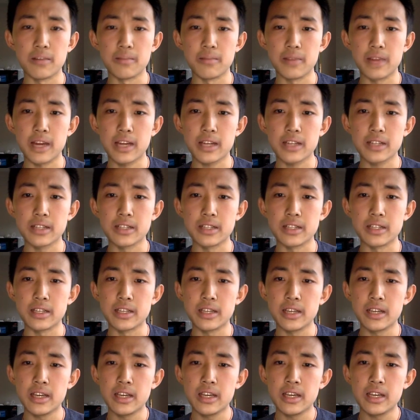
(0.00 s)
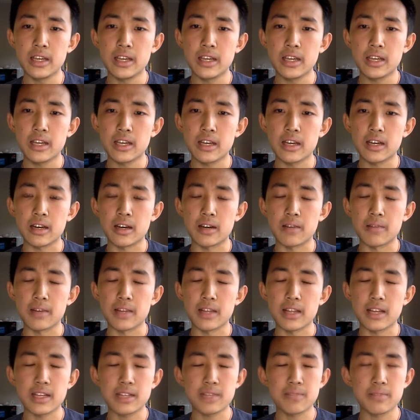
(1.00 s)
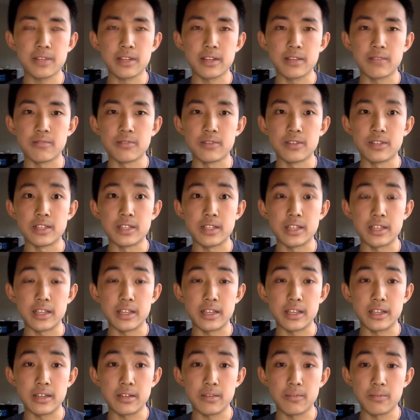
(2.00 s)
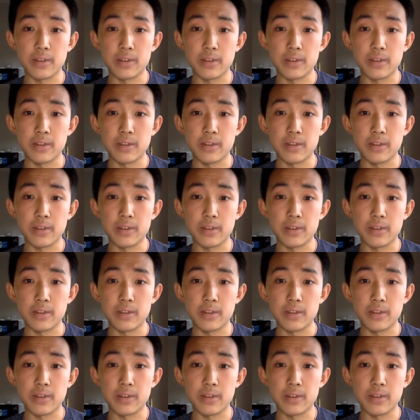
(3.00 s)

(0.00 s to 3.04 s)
Actually, my last plane was the